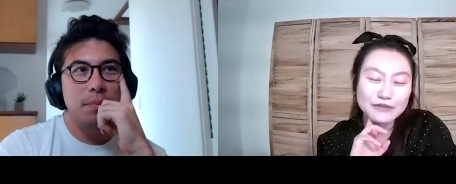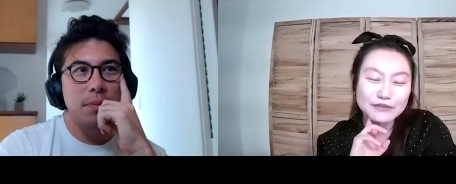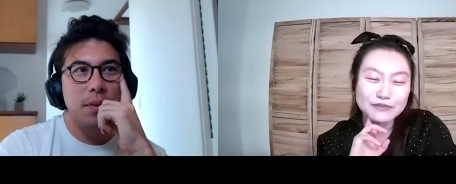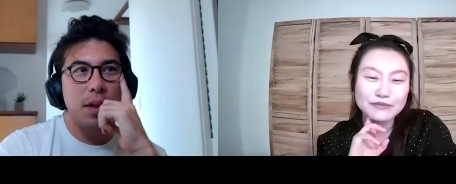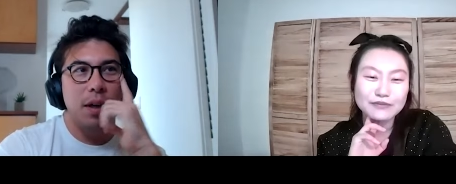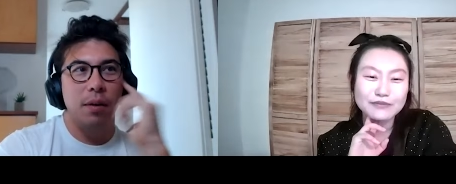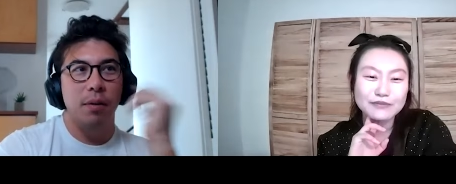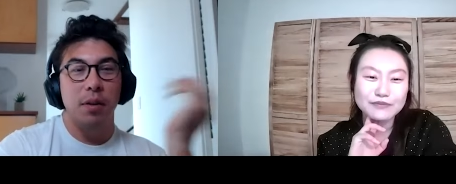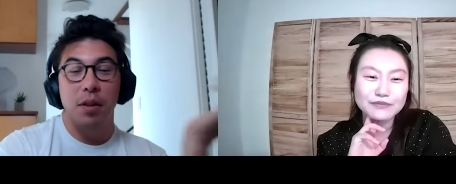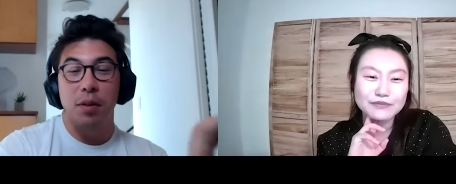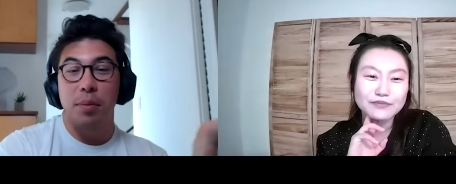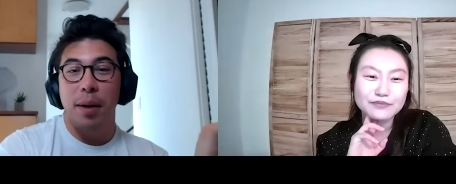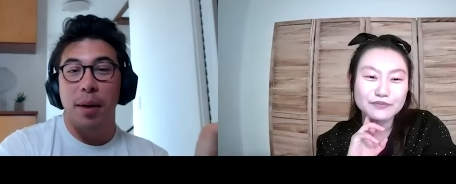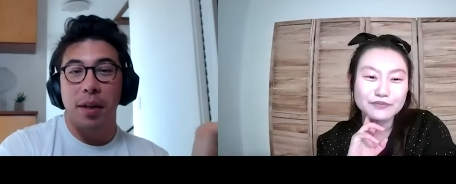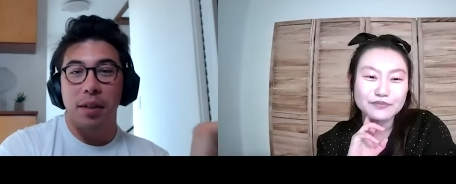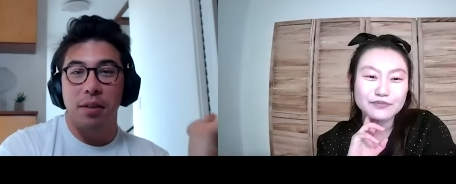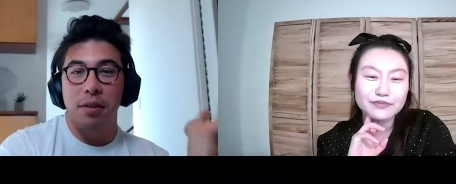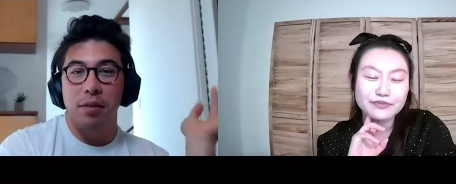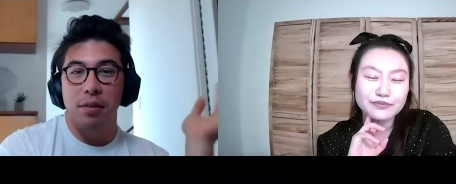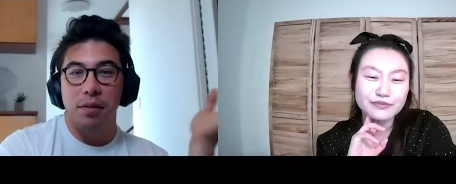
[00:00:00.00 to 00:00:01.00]
Speaker 1: I would
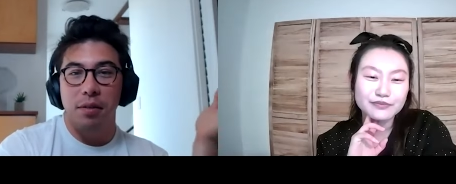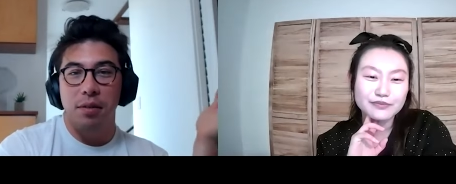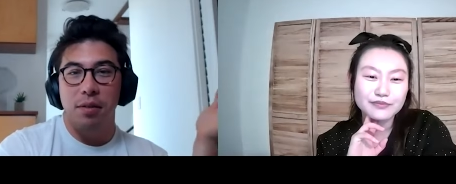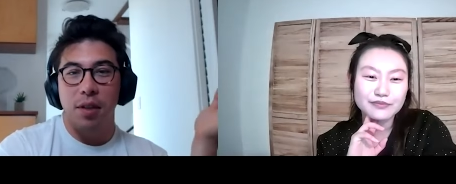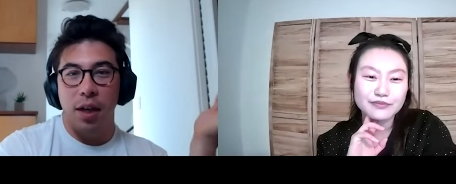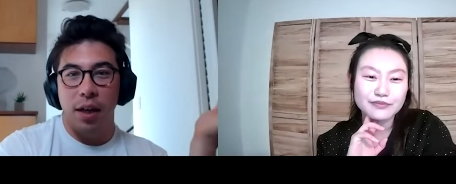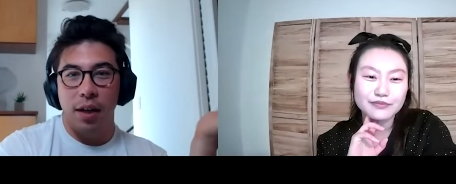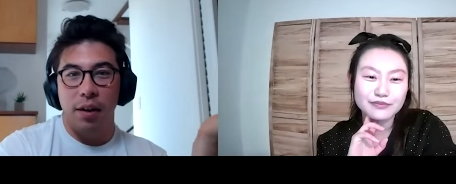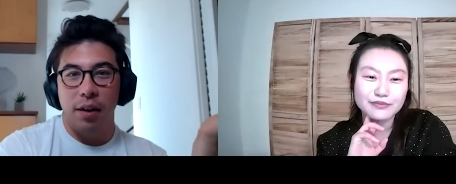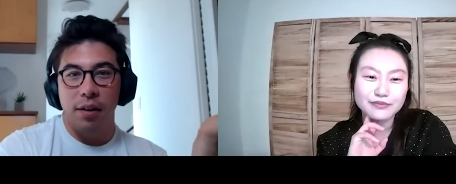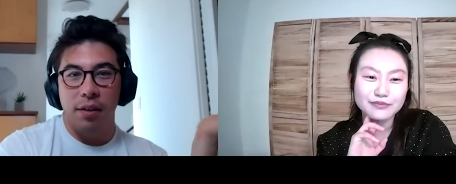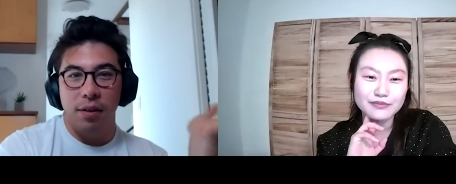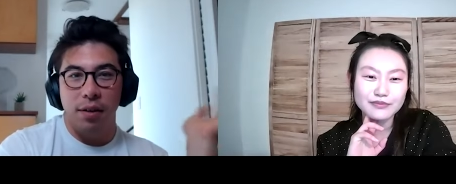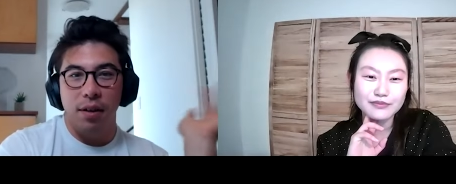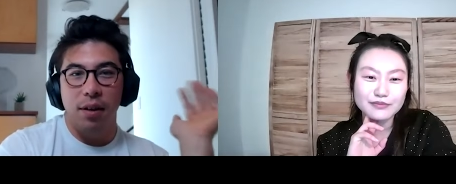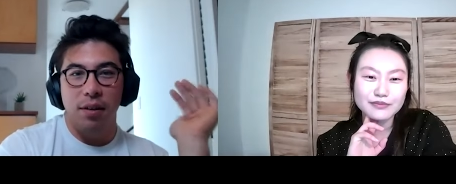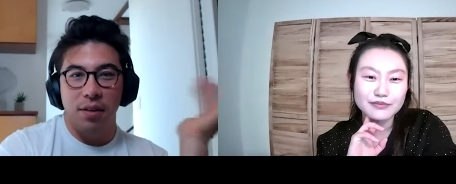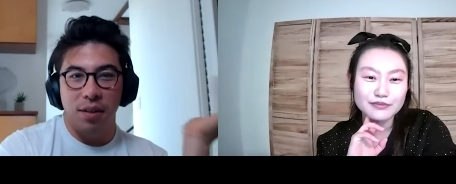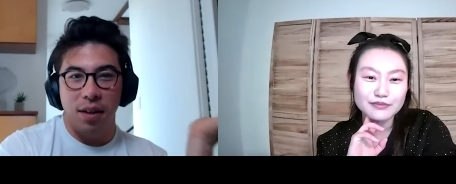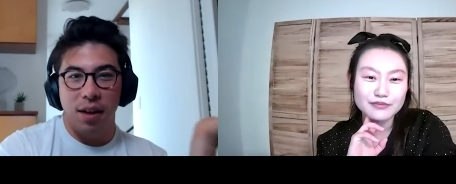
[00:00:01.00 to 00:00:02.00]
expect data
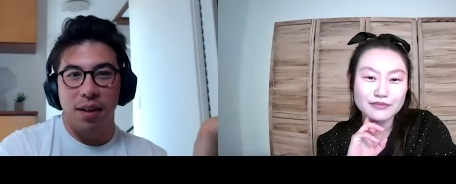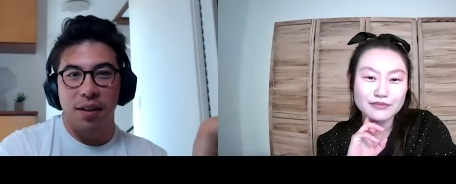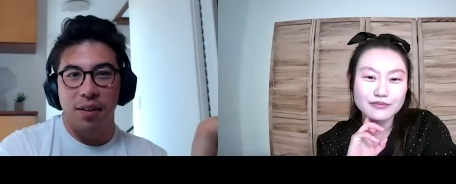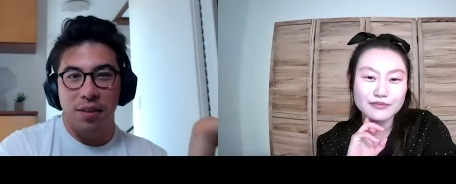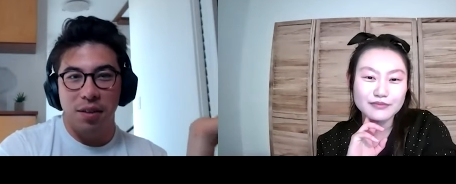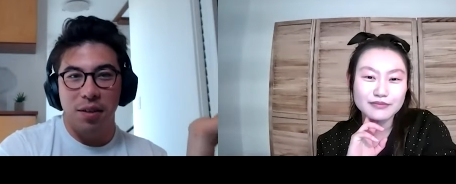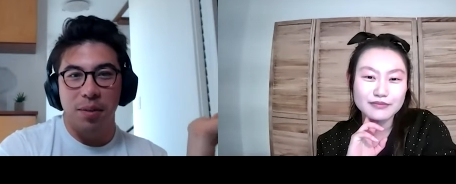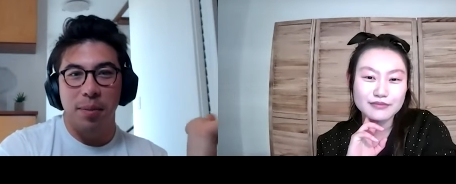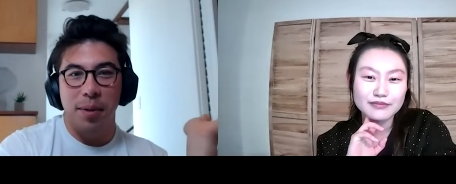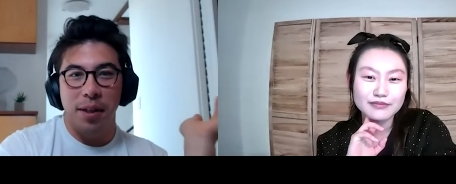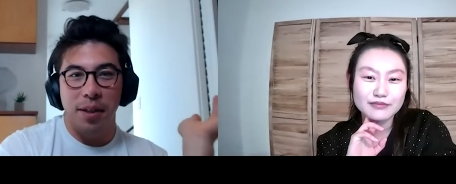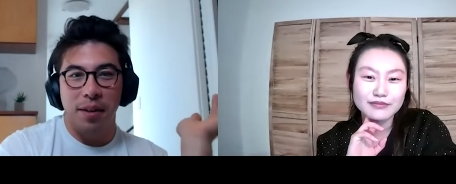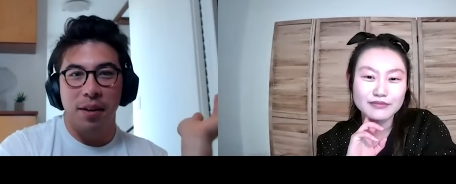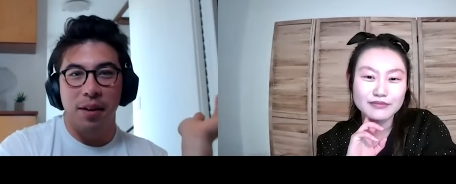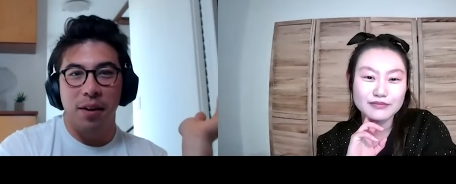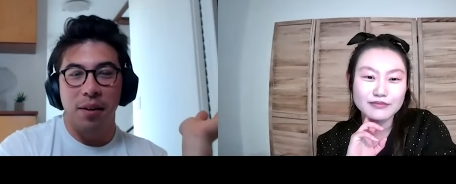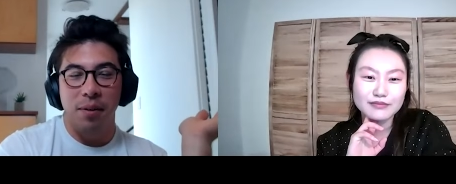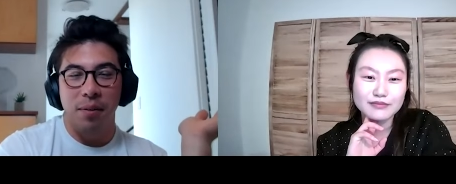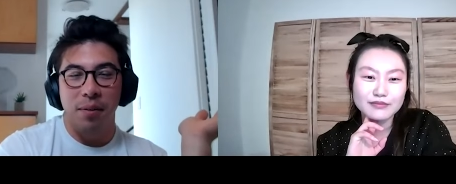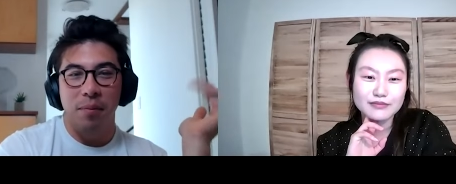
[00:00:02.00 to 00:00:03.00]
and science to be in
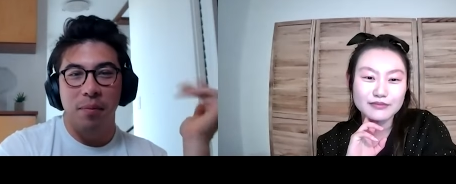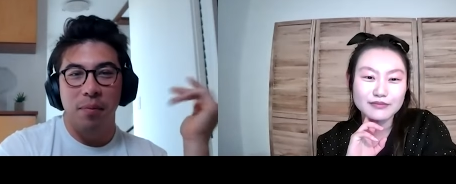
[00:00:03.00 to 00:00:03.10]
there.